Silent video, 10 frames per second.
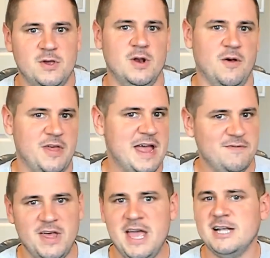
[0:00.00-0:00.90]
They have
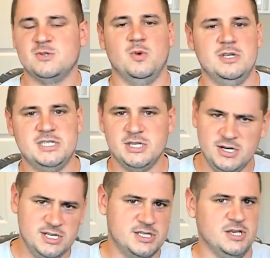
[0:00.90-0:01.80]
the X1
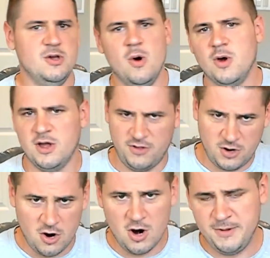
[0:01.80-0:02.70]
series, the Yoga, the
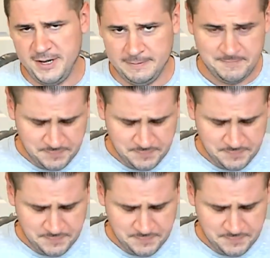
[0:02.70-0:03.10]
Carbon,